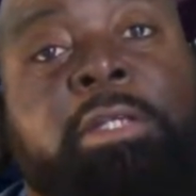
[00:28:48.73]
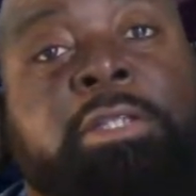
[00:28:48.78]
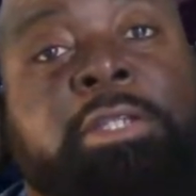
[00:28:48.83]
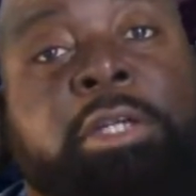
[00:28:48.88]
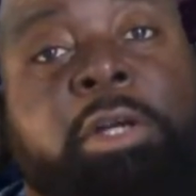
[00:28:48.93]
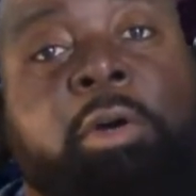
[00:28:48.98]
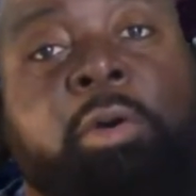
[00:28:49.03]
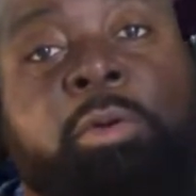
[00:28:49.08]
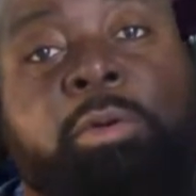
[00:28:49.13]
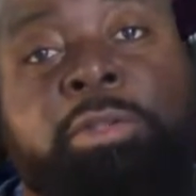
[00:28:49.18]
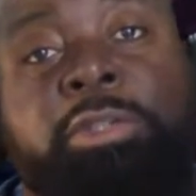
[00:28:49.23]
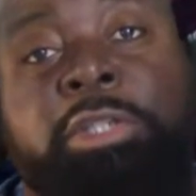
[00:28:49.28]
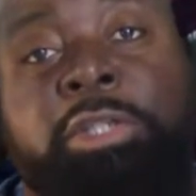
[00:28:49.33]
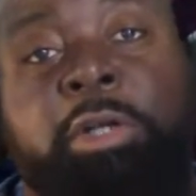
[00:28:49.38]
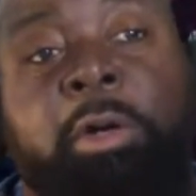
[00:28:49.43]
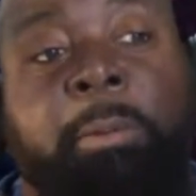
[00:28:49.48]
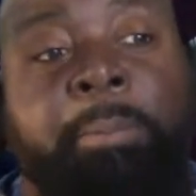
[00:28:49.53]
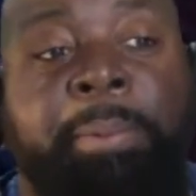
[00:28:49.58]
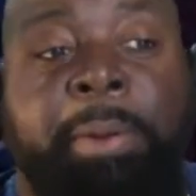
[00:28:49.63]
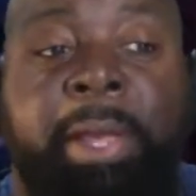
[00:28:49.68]
She gonna
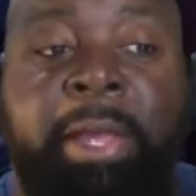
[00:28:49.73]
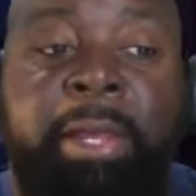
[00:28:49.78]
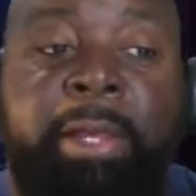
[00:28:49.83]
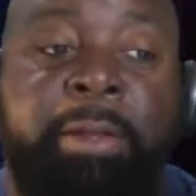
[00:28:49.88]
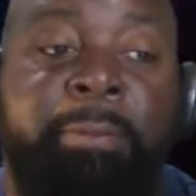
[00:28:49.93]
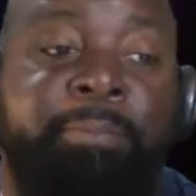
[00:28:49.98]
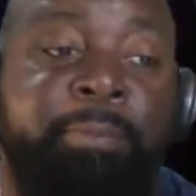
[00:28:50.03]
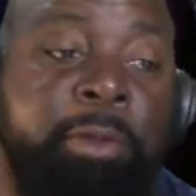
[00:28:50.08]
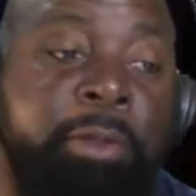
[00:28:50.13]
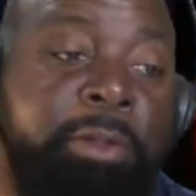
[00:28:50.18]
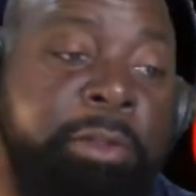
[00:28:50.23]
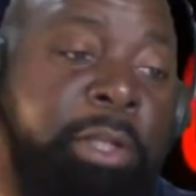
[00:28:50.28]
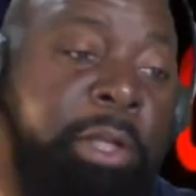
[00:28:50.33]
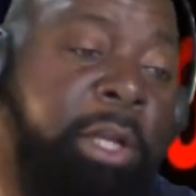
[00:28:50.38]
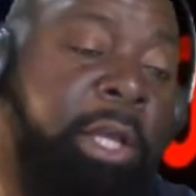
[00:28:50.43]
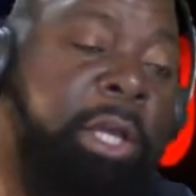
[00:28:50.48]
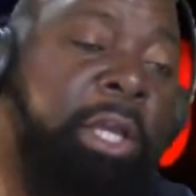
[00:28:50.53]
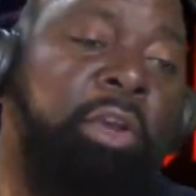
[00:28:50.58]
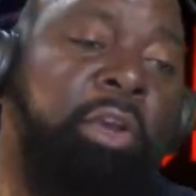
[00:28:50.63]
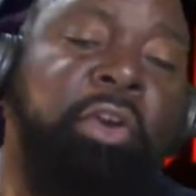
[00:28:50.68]
pay.
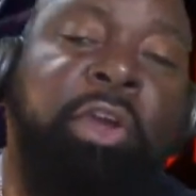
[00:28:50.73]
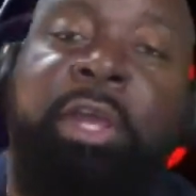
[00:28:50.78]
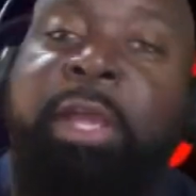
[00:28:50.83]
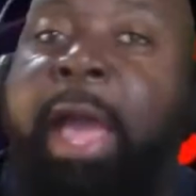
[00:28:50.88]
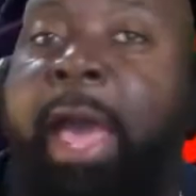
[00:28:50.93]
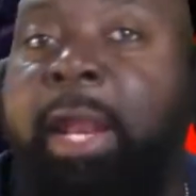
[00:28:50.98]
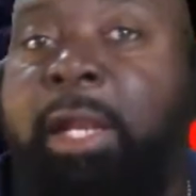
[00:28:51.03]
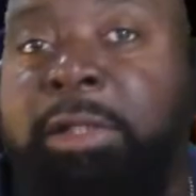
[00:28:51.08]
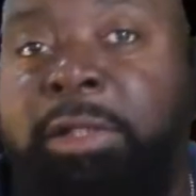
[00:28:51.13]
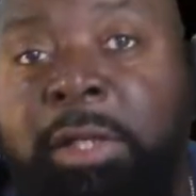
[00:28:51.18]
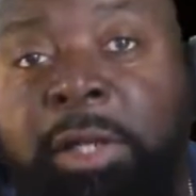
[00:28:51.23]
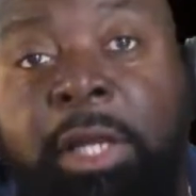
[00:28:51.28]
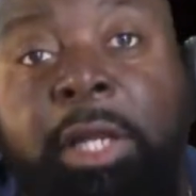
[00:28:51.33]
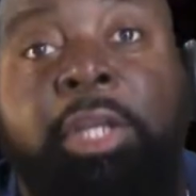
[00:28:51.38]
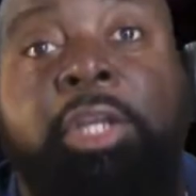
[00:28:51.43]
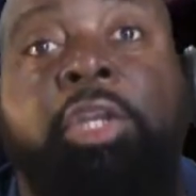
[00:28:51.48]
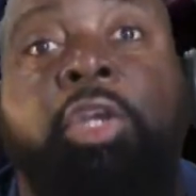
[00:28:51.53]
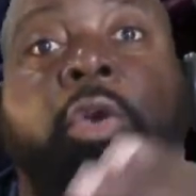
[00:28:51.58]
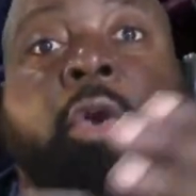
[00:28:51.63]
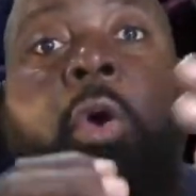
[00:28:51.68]
Tanika,
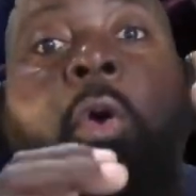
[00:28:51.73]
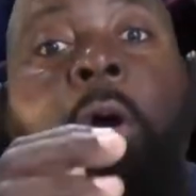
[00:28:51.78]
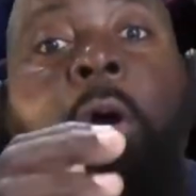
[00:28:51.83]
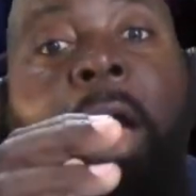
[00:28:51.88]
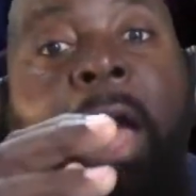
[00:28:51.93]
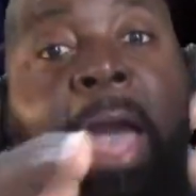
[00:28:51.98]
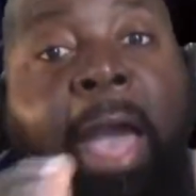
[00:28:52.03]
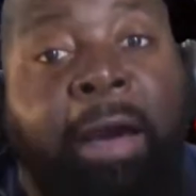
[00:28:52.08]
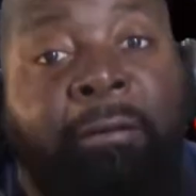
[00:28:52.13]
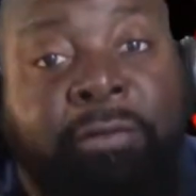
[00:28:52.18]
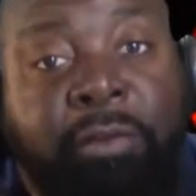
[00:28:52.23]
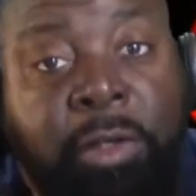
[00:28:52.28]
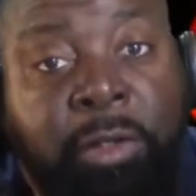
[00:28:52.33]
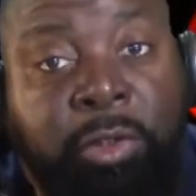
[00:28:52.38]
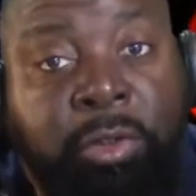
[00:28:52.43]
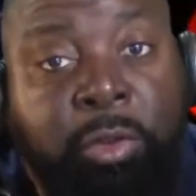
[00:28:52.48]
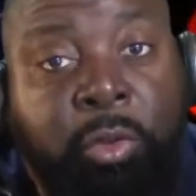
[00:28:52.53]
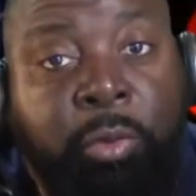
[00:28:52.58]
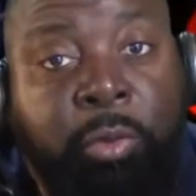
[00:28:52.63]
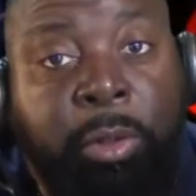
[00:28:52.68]
you don't have to
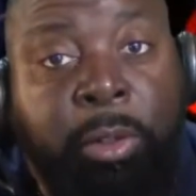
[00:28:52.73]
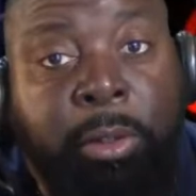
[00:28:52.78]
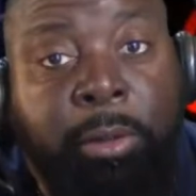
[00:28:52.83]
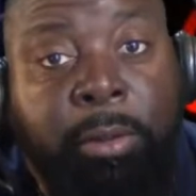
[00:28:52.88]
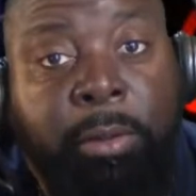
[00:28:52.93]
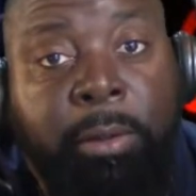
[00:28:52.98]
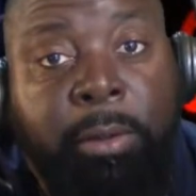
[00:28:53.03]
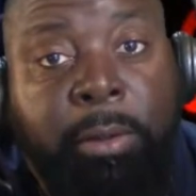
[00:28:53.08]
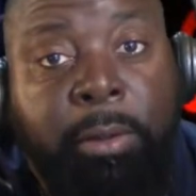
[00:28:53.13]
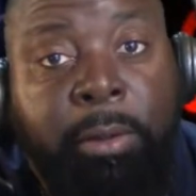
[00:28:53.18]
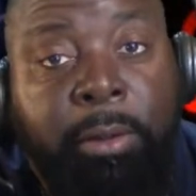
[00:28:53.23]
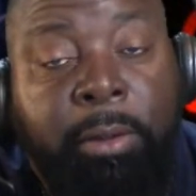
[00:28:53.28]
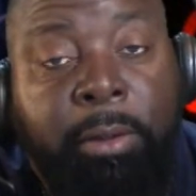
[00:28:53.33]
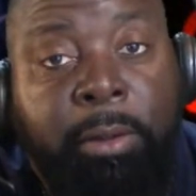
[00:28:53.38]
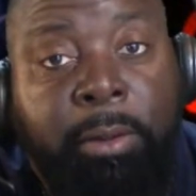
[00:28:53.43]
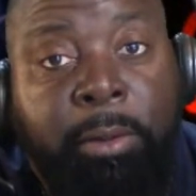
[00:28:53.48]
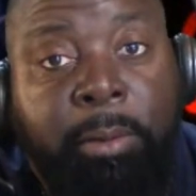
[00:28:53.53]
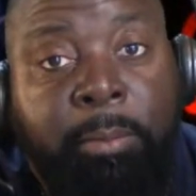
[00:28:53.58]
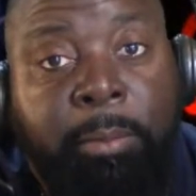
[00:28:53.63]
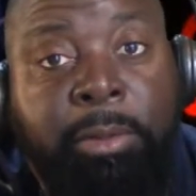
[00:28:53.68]
do it,
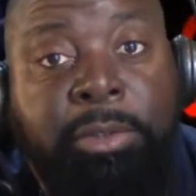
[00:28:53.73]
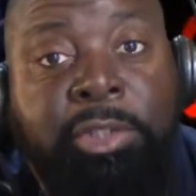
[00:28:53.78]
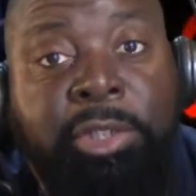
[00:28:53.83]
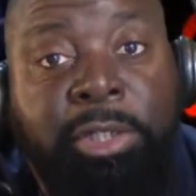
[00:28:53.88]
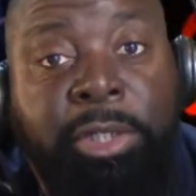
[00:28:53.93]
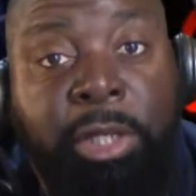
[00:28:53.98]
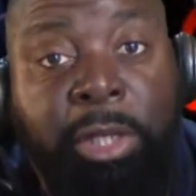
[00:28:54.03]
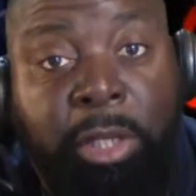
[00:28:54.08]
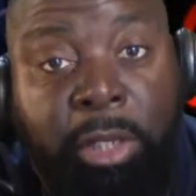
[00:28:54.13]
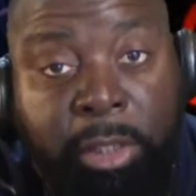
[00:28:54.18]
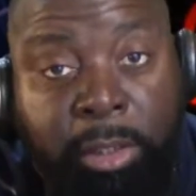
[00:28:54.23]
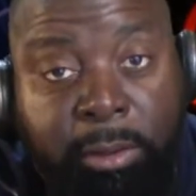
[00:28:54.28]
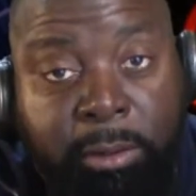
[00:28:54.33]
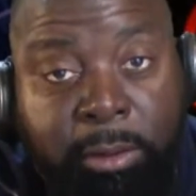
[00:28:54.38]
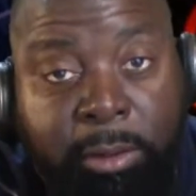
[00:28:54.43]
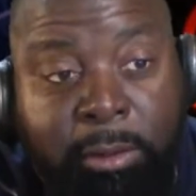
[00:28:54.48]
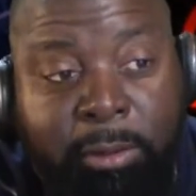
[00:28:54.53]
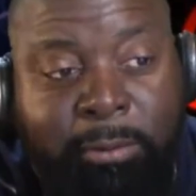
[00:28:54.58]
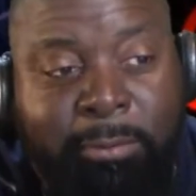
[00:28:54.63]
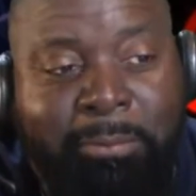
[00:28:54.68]
but you did.
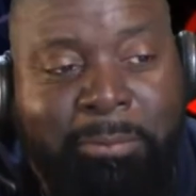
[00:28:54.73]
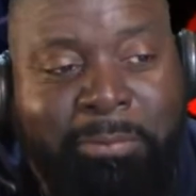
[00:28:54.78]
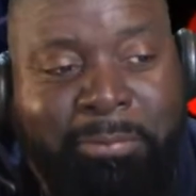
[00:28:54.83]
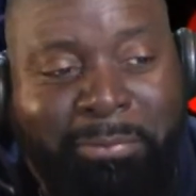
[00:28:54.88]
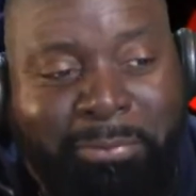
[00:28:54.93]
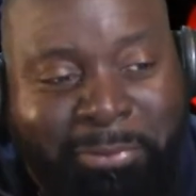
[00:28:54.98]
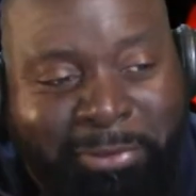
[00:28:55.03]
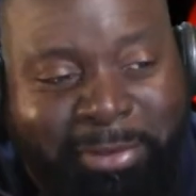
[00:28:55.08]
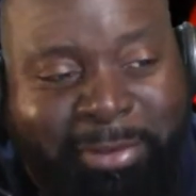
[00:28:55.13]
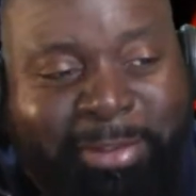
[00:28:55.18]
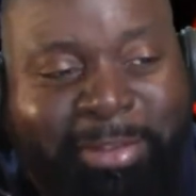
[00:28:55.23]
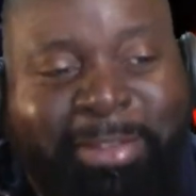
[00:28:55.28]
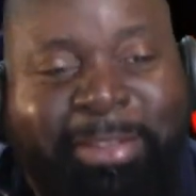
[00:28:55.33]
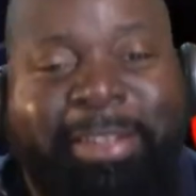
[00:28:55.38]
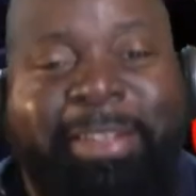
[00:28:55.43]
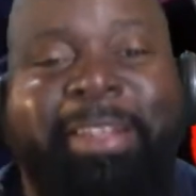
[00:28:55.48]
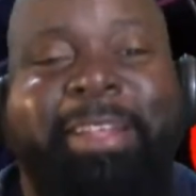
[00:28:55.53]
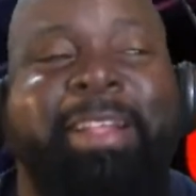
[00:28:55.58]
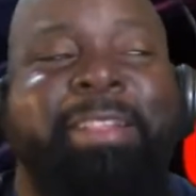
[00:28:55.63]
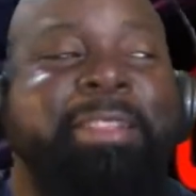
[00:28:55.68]

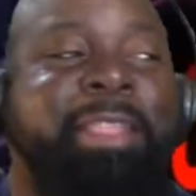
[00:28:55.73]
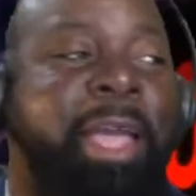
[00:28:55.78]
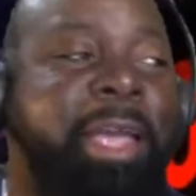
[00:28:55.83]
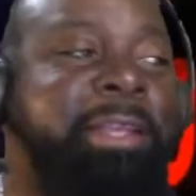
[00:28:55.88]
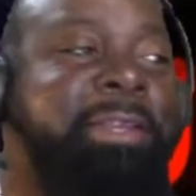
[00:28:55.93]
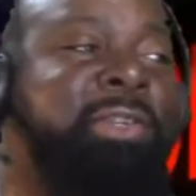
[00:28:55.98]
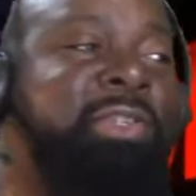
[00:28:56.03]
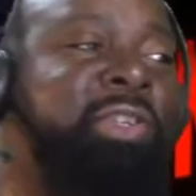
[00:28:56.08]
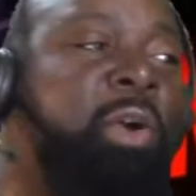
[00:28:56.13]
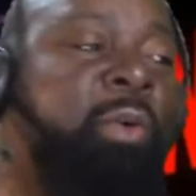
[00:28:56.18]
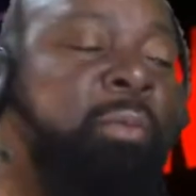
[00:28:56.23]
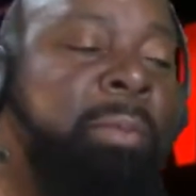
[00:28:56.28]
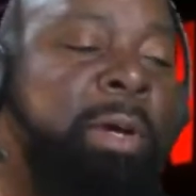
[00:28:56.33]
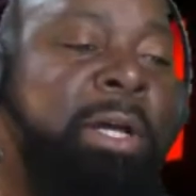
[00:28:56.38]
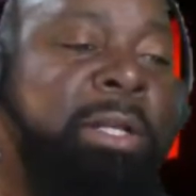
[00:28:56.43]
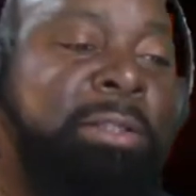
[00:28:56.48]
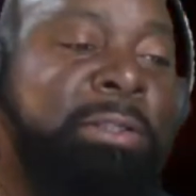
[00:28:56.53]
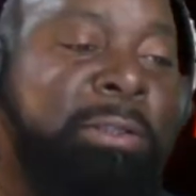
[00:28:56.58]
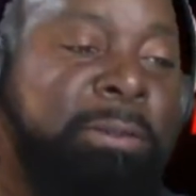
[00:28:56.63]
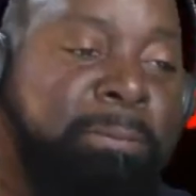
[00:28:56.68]
Thank you so
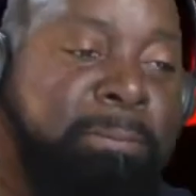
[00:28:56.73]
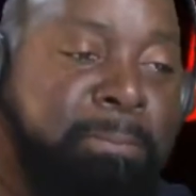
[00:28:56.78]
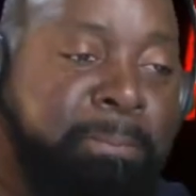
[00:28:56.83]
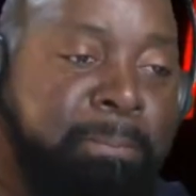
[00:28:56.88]
much.